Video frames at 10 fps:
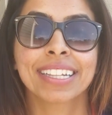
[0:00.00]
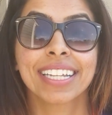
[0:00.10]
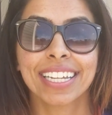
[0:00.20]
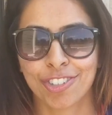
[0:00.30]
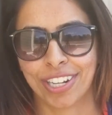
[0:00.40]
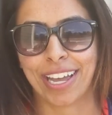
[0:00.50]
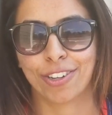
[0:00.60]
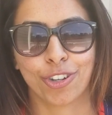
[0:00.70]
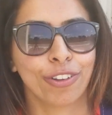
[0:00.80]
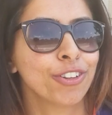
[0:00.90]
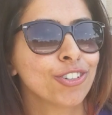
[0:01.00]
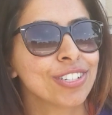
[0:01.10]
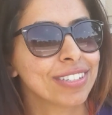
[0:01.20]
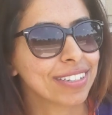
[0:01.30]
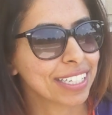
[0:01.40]
Please check out a show. If you're
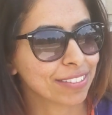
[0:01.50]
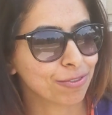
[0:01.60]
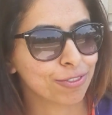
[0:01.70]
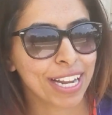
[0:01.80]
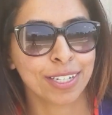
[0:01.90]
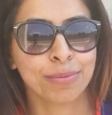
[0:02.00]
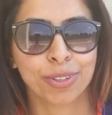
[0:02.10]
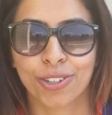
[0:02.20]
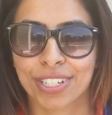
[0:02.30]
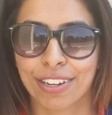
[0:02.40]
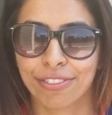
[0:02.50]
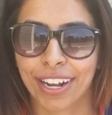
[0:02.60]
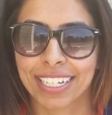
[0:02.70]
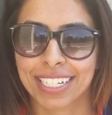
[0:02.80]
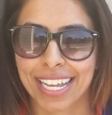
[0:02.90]
just like random Thursday,
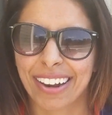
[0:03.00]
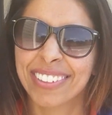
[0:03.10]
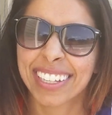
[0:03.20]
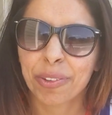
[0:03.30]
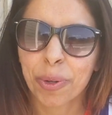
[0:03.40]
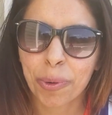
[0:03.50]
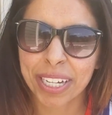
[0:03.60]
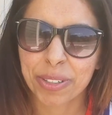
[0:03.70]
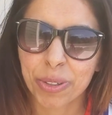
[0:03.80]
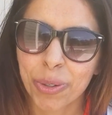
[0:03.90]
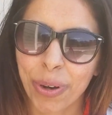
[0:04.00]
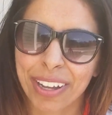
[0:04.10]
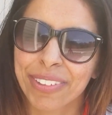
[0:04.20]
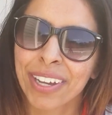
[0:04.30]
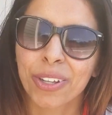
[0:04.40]
Friday, Saturday, you're like, what do I do?
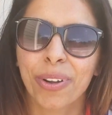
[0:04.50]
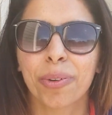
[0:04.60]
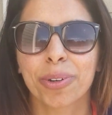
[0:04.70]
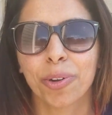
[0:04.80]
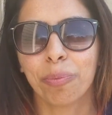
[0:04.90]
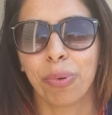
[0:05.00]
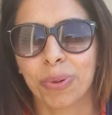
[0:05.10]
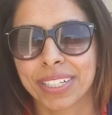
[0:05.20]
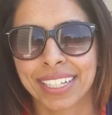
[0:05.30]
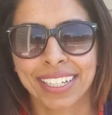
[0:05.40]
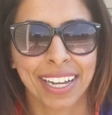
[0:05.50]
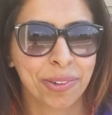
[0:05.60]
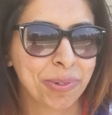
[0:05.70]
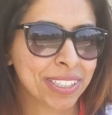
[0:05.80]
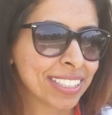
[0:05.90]
I don't want to go bowling.
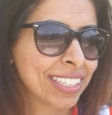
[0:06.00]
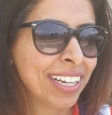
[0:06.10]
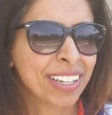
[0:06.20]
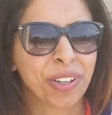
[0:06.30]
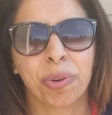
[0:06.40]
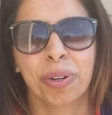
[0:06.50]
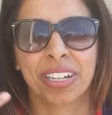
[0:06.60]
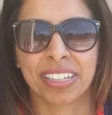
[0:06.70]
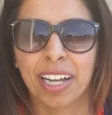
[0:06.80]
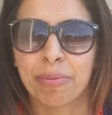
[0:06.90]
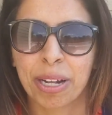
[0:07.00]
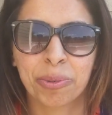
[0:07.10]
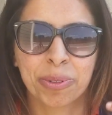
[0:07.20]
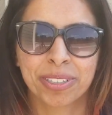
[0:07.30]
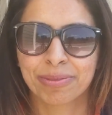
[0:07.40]
I don't want to go to a club.
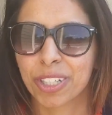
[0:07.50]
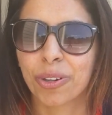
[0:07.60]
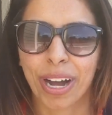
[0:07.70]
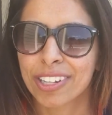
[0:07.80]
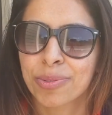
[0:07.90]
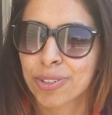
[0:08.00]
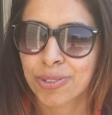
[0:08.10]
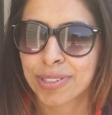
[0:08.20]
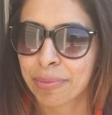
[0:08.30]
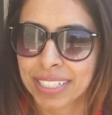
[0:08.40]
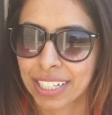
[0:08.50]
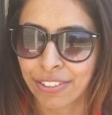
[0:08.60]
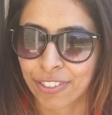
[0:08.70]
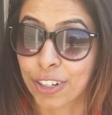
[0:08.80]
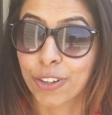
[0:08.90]
I don't want to, I just want to do something
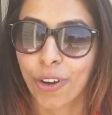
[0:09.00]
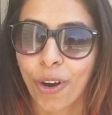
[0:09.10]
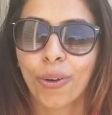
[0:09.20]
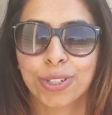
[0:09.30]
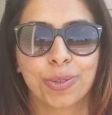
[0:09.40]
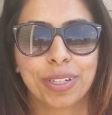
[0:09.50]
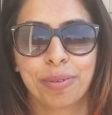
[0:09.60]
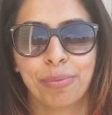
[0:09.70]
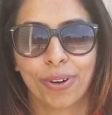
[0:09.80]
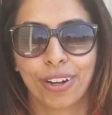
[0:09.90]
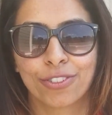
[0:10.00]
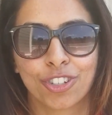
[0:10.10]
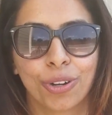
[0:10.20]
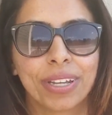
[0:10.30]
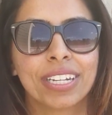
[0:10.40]
different. Go to an improv
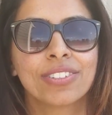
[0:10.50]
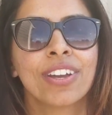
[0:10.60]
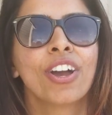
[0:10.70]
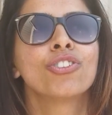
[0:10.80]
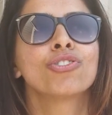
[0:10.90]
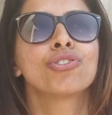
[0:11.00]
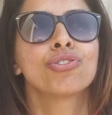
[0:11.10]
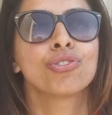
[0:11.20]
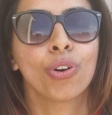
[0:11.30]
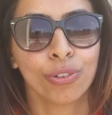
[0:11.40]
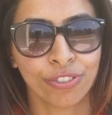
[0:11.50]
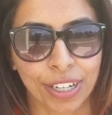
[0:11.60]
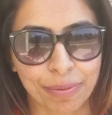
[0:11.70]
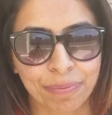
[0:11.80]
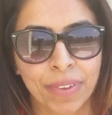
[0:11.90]
show. It is so
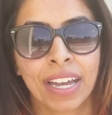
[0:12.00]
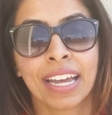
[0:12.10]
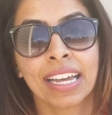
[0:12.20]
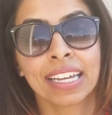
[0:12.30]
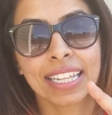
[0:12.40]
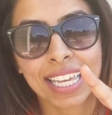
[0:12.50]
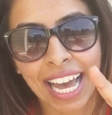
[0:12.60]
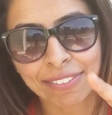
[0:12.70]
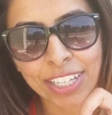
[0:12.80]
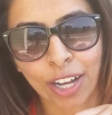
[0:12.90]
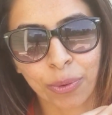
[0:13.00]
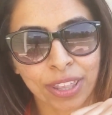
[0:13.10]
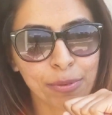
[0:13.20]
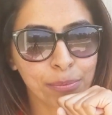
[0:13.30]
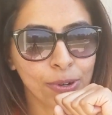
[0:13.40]
fun. The caveat
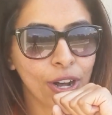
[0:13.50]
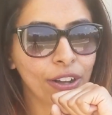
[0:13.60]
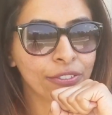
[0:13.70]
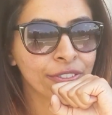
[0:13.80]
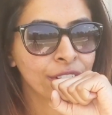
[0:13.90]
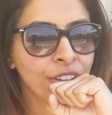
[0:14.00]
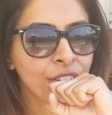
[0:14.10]
with improv,